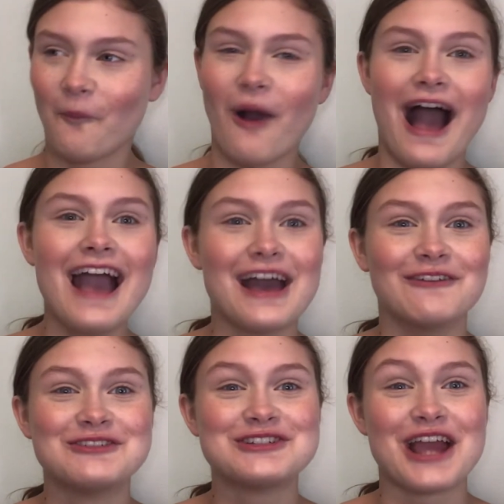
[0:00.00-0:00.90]
I
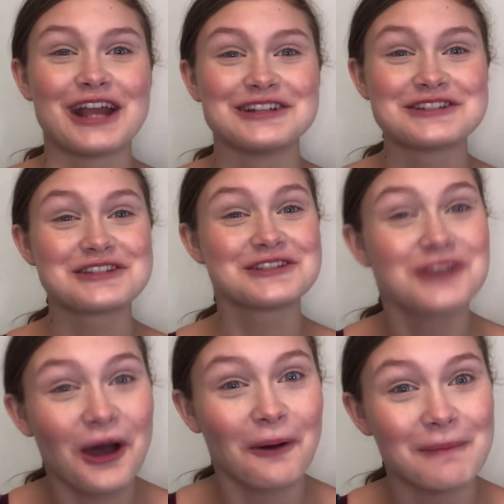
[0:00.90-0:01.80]
have changed
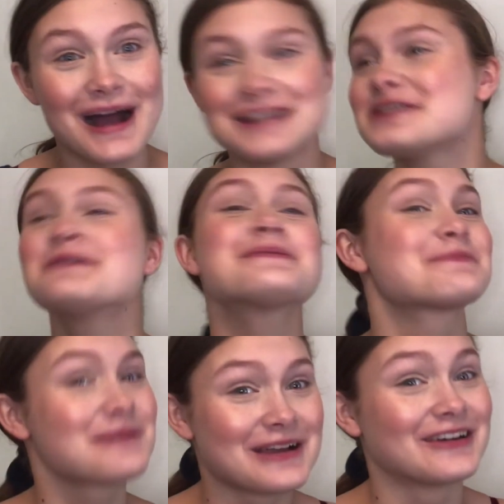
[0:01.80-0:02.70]
so much. It was
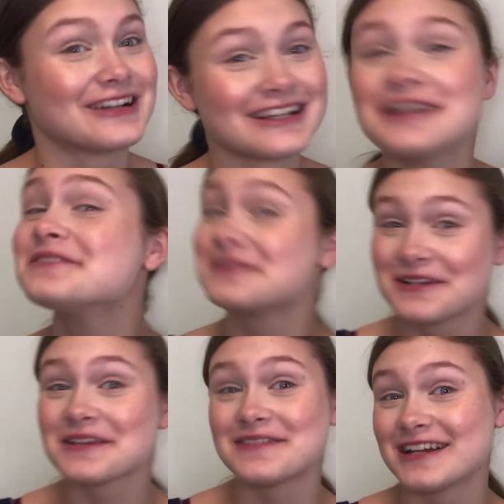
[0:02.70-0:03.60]
weird. It was
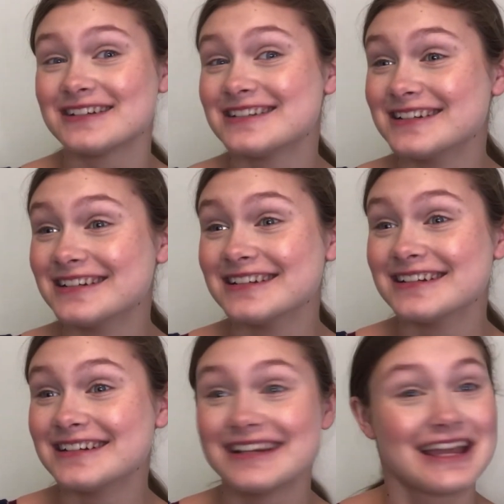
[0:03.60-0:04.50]
really weird.
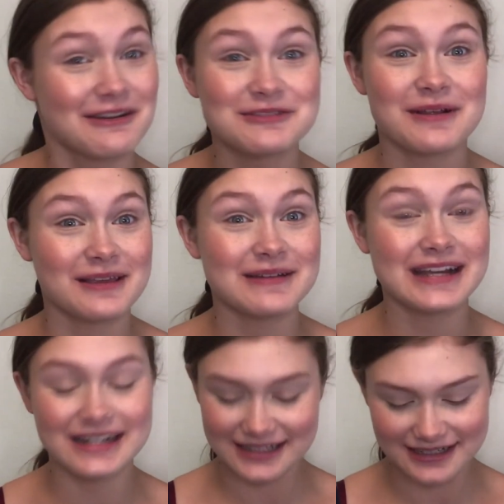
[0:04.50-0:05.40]
It was really
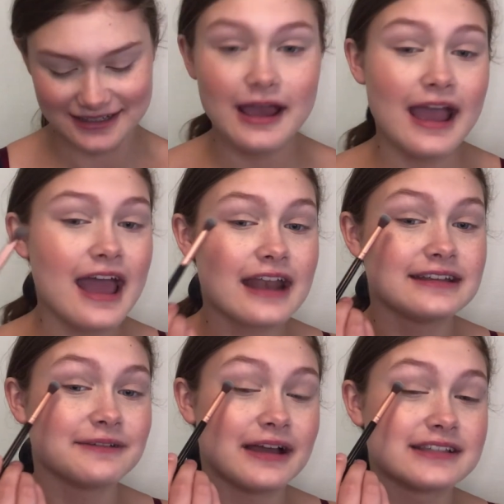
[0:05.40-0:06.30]
weird.
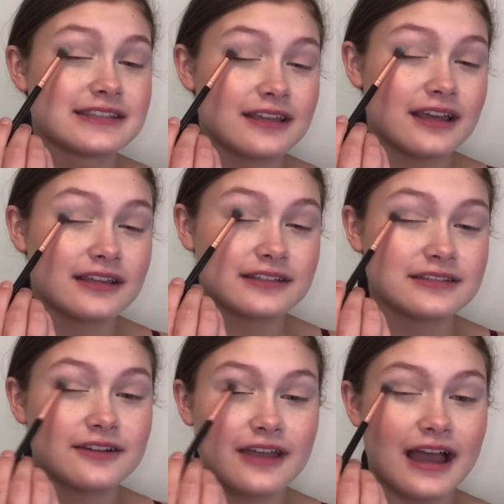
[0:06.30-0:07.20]
Anyways,
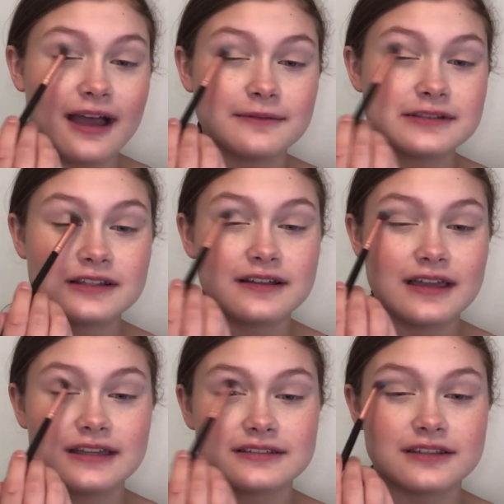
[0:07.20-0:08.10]
so yeah, I'm just gonna
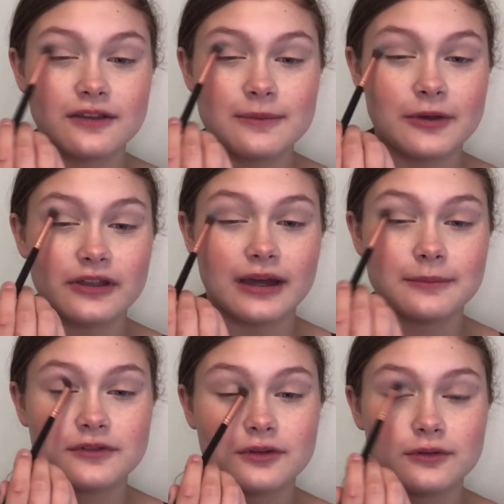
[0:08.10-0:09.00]
like slowly build
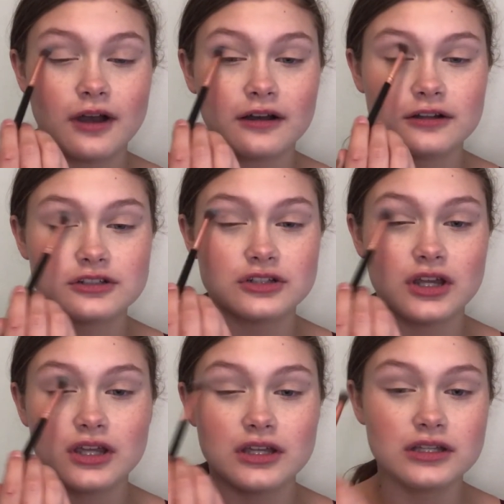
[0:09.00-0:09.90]
up to darker
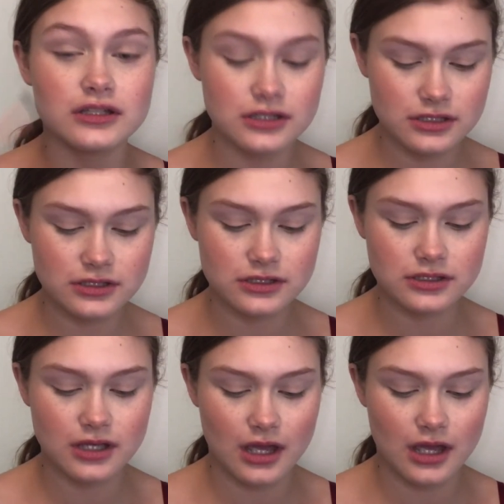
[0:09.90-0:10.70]
shades.